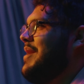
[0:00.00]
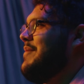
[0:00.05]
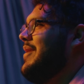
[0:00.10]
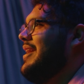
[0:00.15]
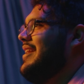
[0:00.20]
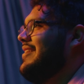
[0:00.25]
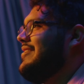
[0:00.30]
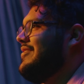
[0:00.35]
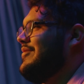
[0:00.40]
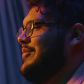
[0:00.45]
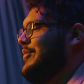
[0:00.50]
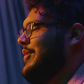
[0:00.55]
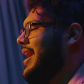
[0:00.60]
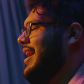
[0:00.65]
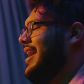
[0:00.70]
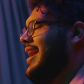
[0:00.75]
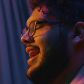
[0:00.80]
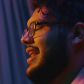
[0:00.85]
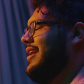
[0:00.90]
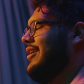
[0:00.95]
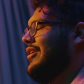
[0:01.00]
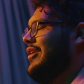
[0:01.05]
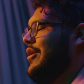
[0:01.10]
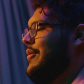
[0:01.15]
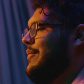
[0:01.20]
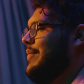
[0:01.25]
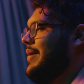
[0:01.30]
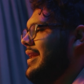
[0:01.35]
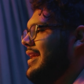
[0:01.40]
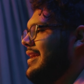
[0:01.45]
Maybe it's I don't
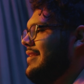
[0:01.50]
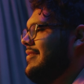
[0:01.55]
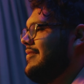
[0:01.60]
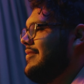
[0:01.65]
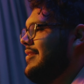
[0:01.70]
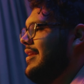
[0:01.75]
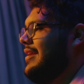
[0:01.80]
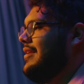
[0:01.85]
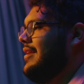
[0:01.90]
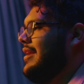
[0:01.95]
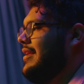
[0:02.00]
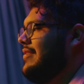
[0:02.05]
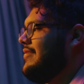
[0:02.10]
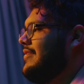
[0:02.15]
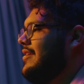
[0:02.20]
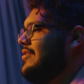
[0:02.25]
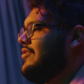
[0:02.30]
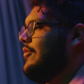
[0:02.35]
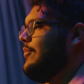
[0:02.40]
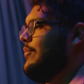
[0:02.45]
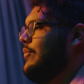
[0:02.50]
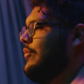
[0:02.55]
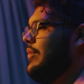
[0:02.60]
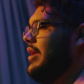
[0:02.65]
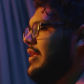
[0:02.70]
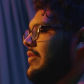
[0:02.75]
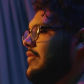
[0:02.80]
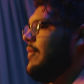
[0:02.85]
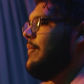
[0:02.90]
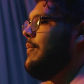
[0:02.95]
know. But it's
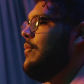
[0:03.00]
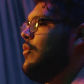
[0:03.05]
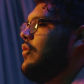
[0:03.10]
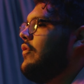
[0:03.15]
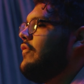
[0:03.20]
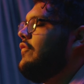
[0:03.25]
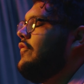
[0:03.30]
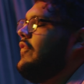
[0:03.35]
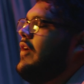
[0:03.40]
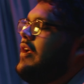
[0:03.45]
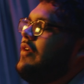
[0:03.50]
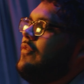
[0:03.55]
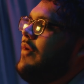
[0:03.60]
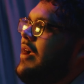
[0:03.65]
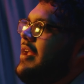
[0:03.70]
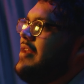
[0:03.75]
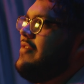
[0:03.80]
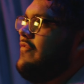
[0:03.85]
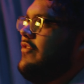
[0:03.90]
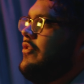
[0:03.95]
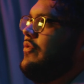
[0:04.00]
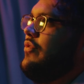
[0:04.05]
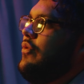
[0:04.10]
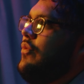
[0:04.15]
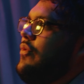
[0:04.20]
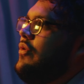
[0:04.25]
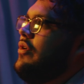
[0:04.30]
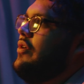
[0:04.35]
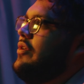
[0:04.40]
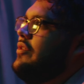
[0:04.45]
a more fun way to view the
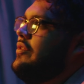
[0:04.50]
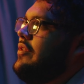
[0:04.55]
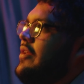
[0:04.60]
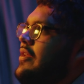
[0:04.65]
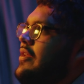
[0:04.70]
world.